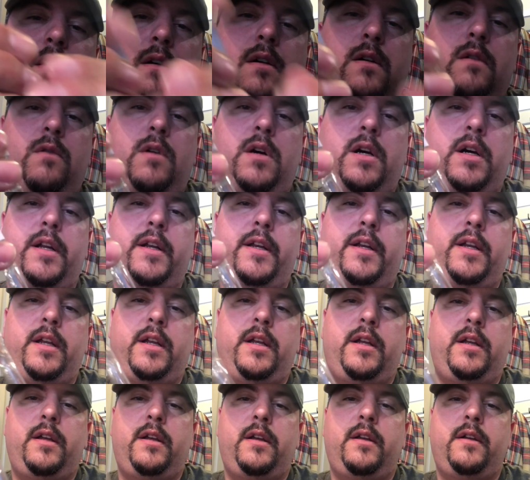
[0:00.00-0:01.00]
one.
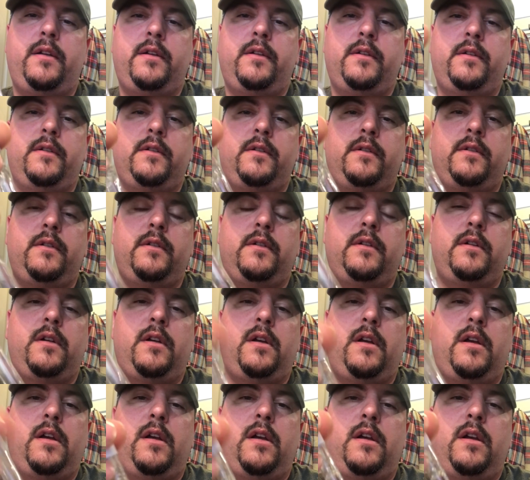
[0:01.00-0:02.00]

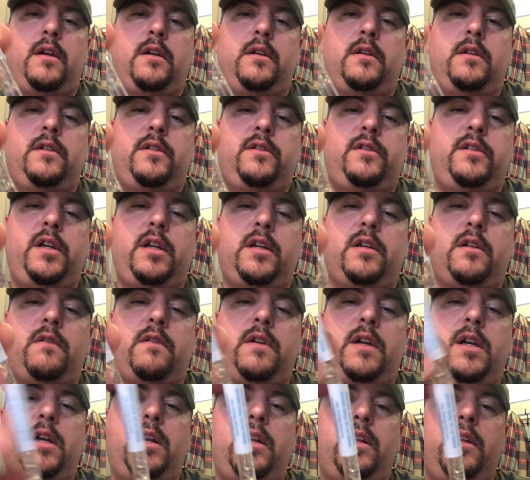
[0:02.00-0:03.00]
Let's shake it
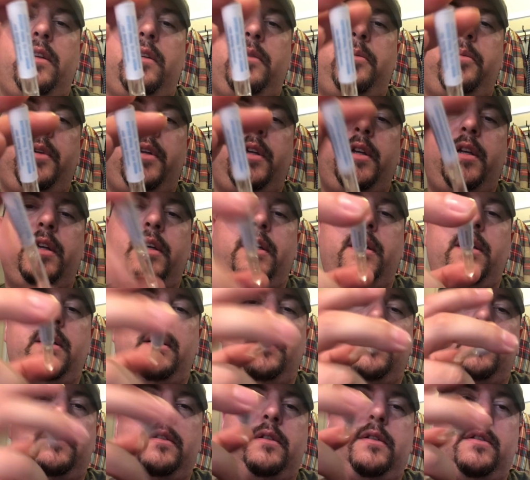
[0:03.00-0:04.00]
around a little
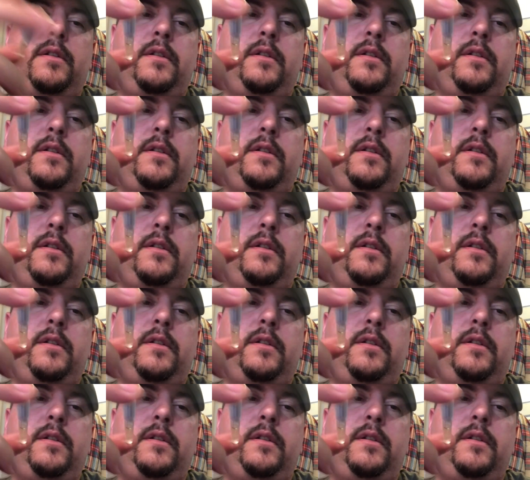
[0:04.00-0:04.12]
bit.